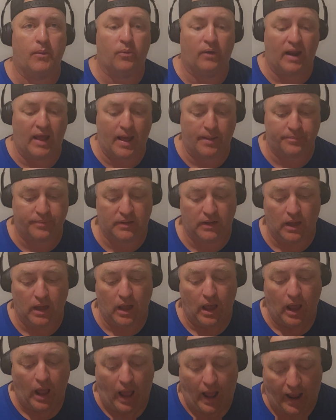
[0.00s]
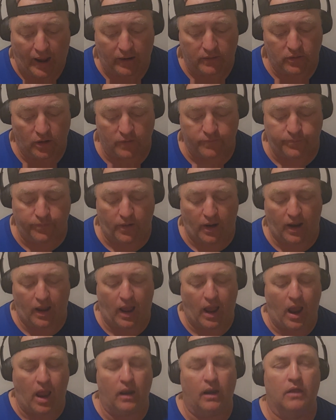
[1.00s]
what happened. I looked
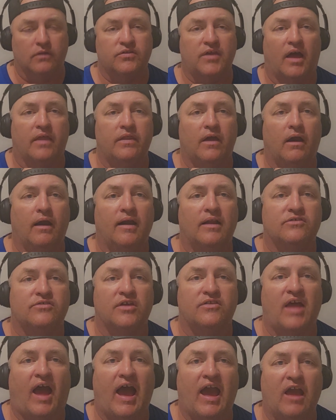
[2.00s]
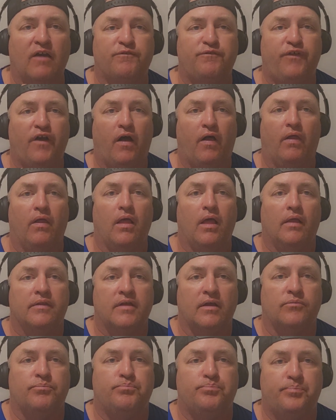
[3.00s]
on there and it said the IFL,
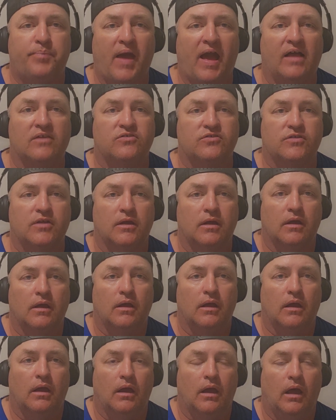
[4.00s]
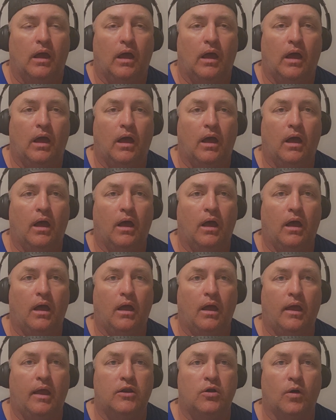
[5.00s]
the best
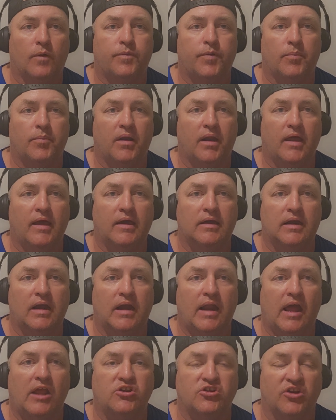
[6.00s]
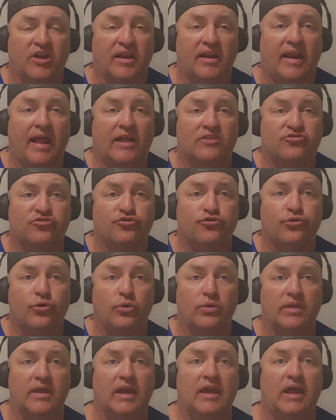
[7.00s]
indoor football league in the nation, and that's
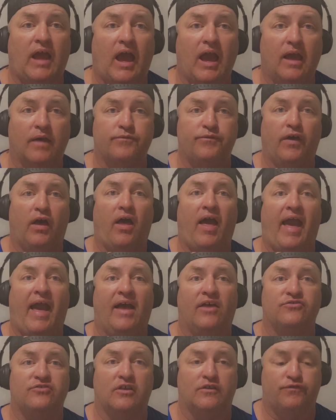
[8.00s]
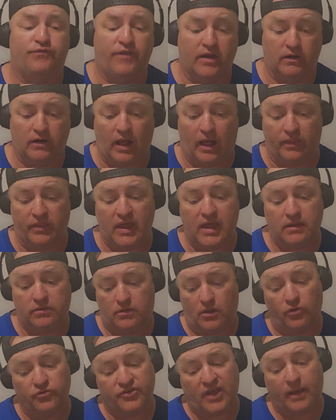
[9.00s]
true. The IFL has this figured out.
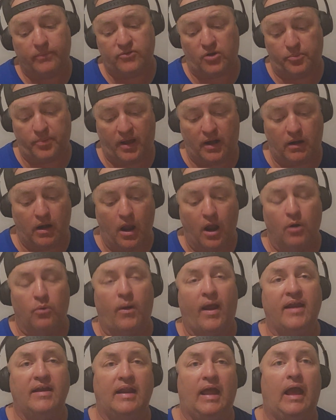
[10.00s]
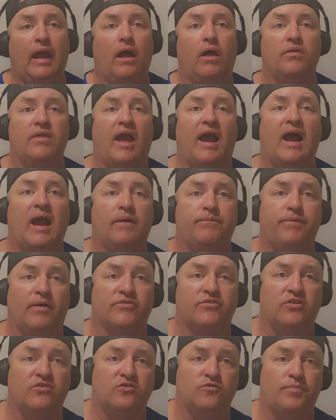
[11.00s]
Those games are better. Right now, the IFL
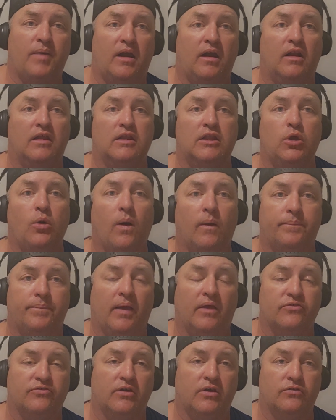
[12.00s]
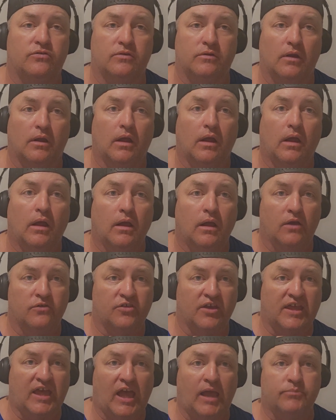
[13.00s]
season is better than the UFL season
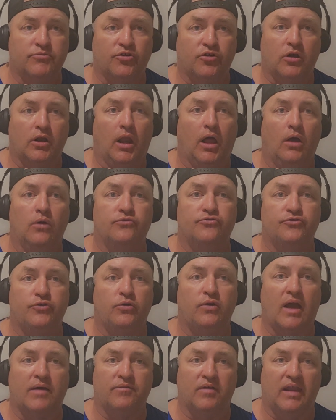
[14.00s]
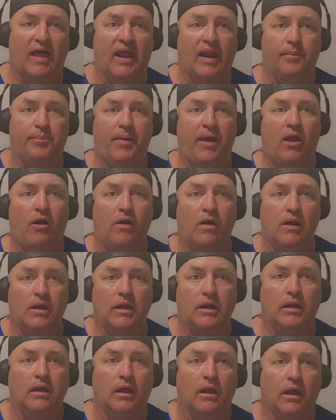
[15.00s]
because the games are close. You have a lot of
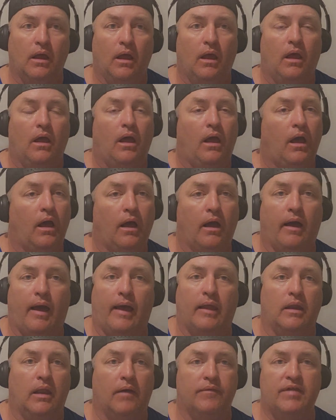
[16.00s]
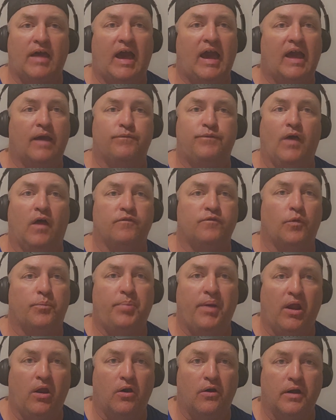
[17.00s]
parity. I love the IFL for
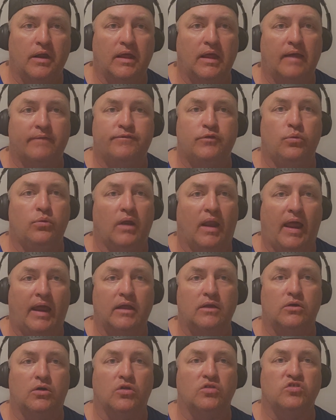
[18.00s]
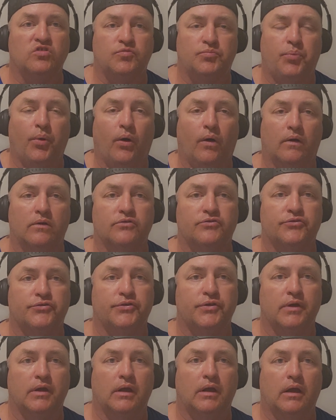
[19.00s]
parity. If you like good
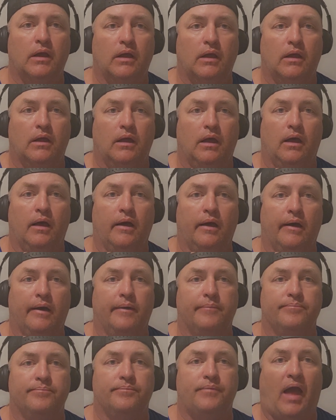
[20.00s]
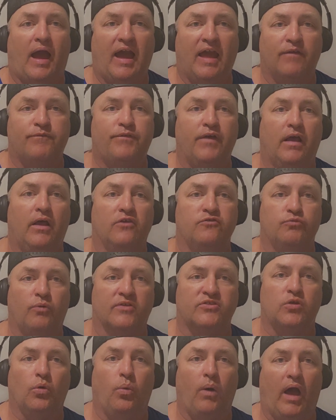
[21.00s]
sports, IFL is
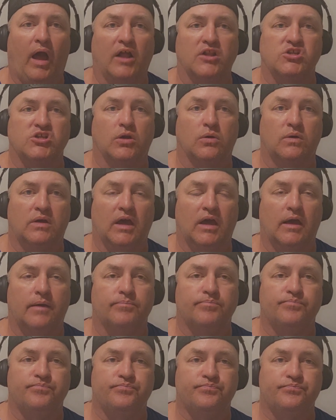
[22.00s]
what to watch, okay?